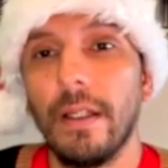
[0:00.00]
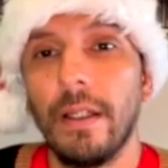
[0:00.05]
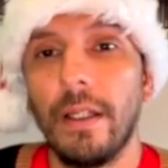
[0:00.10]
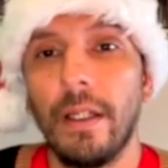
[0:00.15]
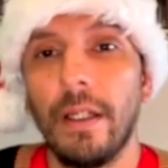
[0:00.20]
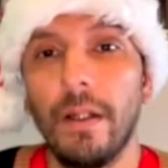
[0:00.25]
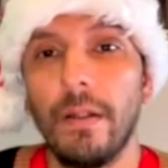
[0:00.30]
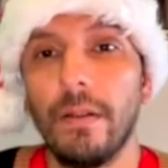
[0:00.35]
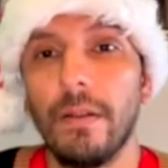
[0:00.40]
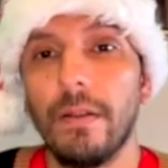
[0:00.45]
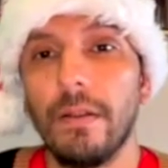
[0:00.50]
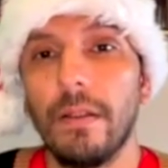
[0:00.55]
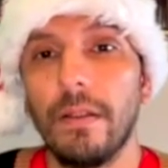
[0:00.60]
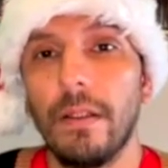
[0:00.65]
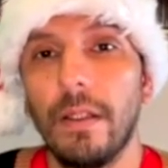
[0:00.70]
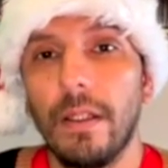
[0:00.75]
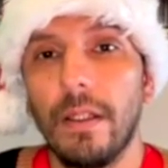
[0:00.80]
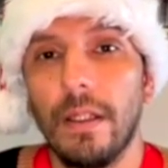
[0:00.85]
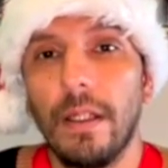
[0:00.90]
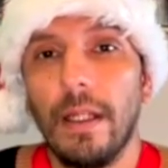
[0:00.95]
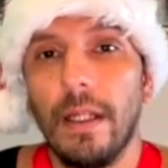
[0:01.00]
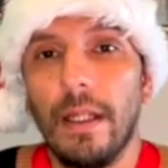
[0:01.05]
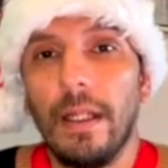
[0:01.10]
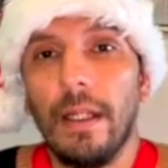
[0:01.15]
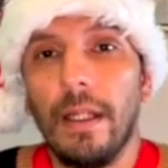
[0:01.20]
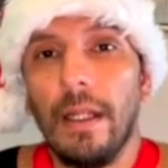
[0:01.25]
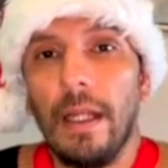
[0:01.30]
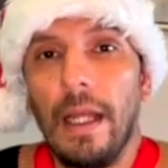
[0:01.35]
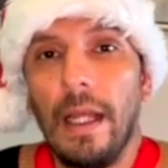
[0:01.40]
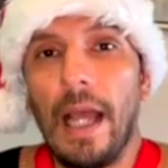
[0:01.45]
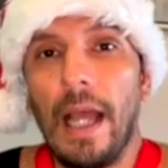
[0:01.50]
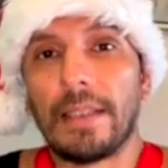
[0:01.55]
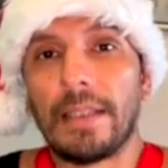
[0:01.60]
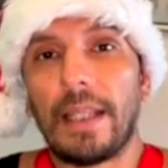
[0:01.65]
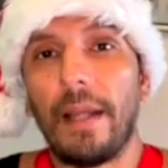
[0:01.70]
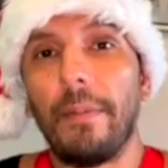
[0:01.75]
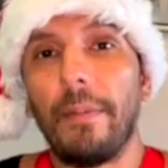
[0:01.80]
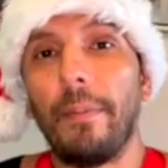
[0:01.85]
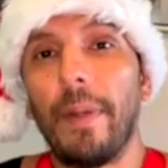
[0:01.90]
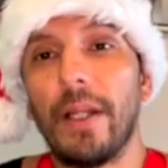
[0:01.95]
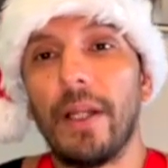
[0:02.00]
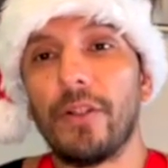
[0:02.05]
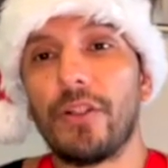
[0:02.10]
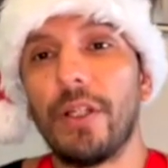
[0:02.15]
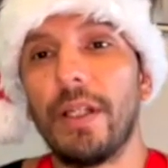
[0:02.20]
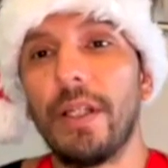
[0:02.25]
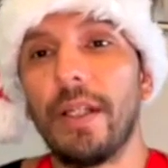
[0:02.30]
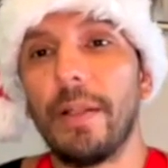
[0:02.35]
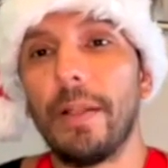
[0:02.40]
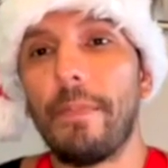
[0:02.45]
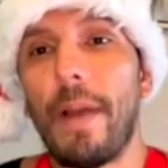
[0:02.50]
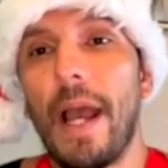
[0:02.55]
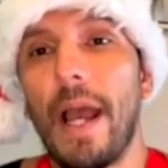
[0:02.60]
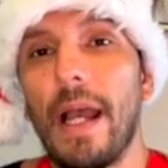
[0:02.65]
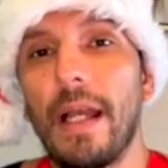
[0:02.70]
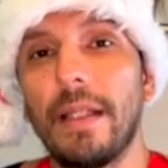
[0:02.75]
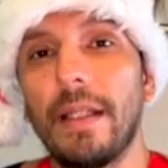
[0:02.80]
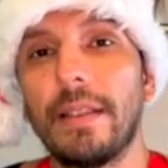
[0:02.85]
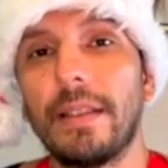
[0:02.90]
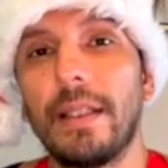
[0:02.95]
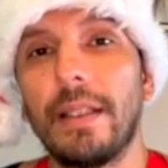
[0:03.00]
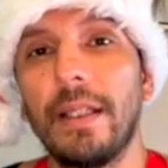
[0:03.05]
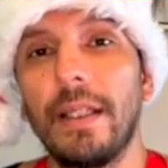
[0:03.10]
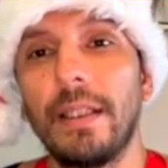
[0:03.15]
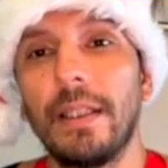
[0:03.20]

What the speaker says: As I've mentioned in the past,